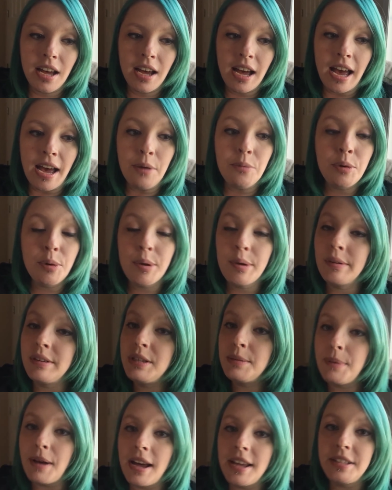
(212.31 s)
When we went
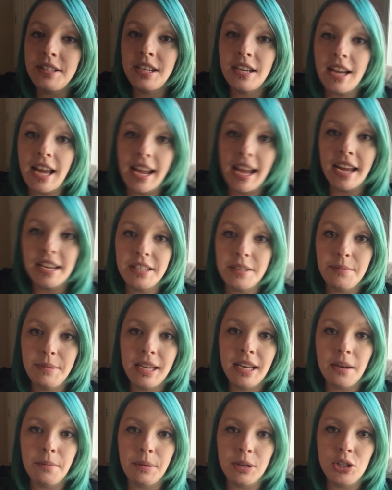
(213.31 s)
to Boston, I got to
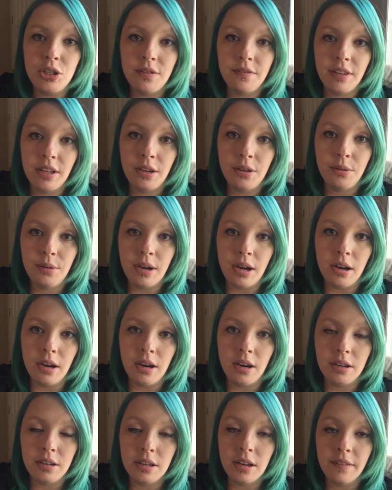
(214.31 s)
meet a bunch of you,
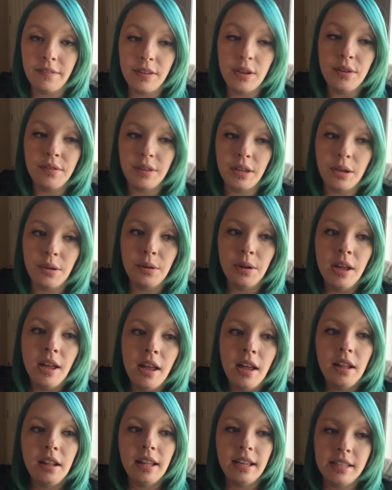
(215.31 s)
or a few of you,
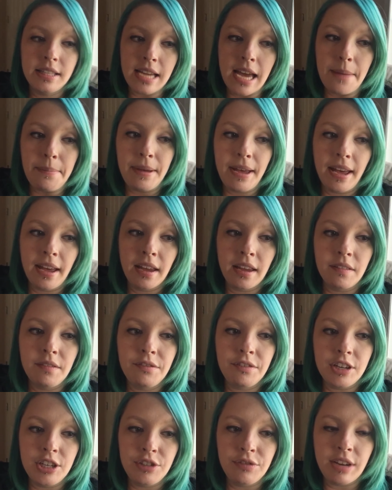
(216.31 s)
like Tapak and
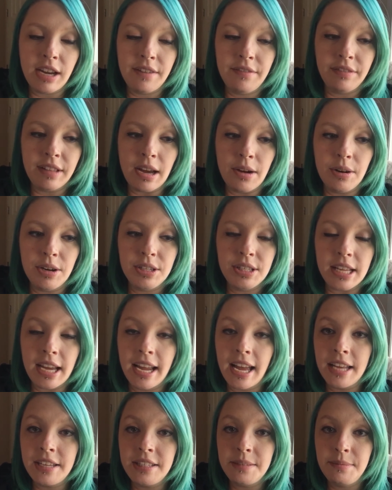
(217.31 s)
French Fried Flowers. I
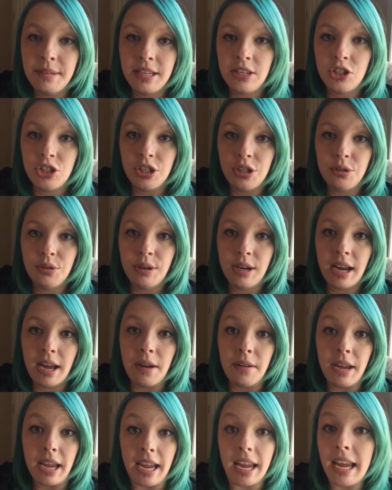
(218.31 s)
got to meet you
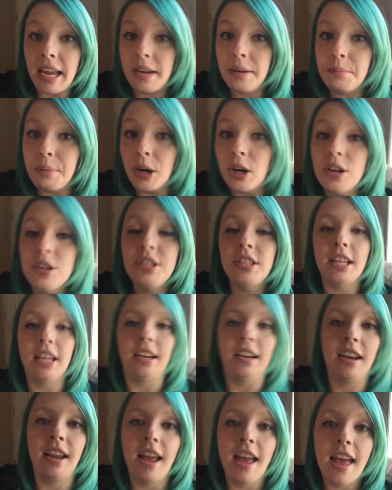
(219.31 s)
in
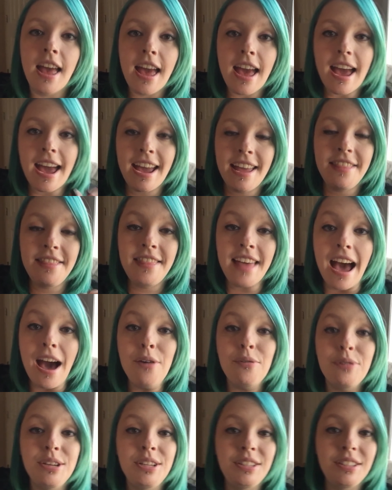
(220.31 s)
person, and that
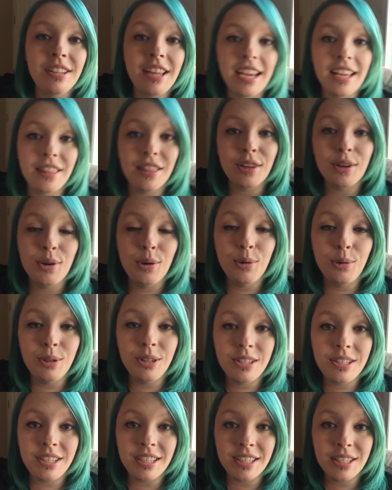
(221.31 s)
was like the
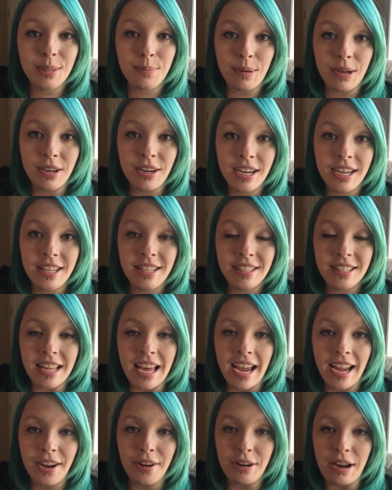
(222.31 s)
coolest experience
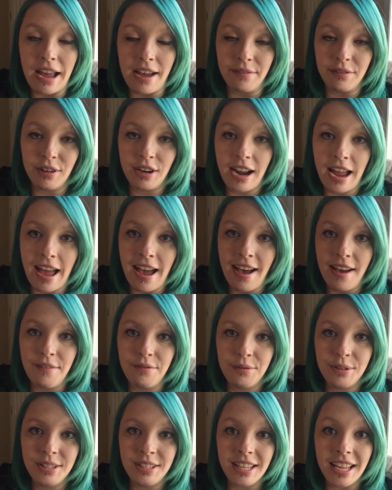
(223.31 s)
I could ever have.
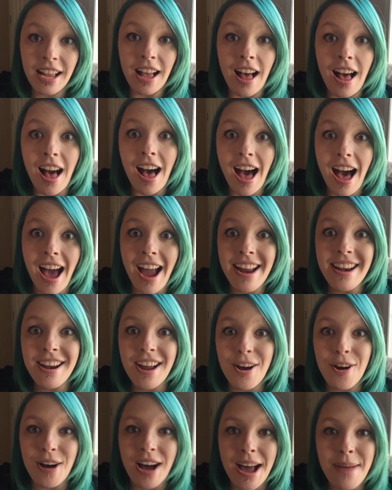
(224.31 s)
Was like, I know
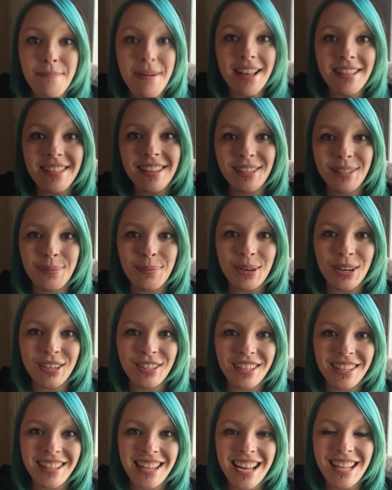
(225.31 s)
I met this
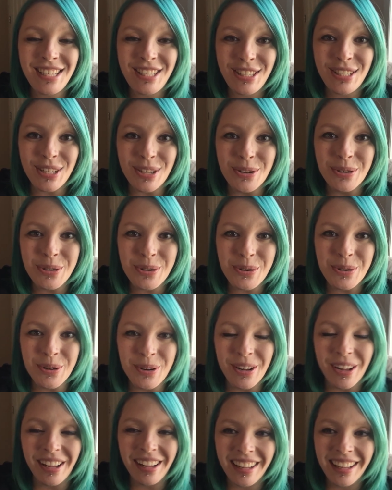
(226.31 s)
person, that's so
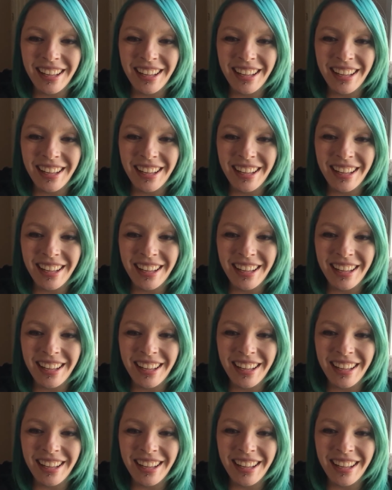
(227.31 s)
cool.